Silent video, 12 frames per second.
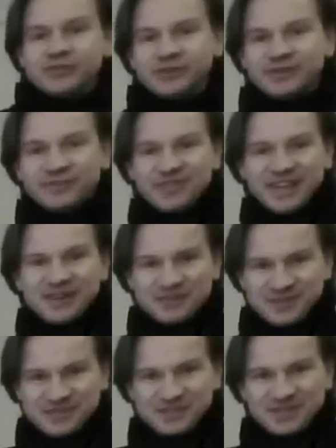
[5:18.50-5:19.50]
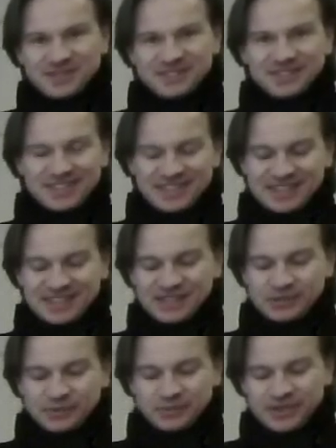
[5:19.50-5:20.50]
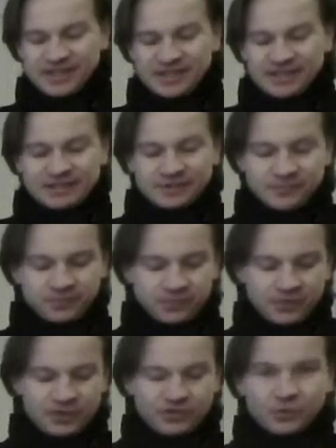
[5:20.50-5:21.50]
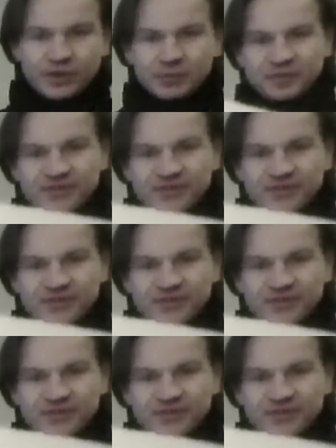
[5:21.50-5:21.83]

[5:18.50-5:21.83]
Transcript: sorry, we start with square